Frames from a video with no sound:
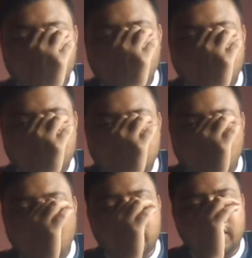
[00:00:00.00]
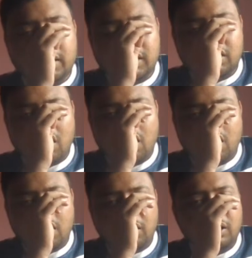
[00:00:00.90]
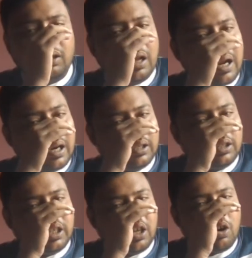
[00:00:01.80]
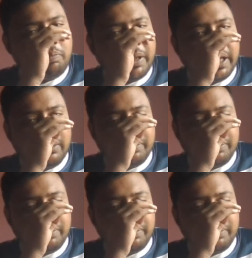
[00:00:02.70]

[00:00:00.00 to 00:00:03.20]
You can see this is all the opening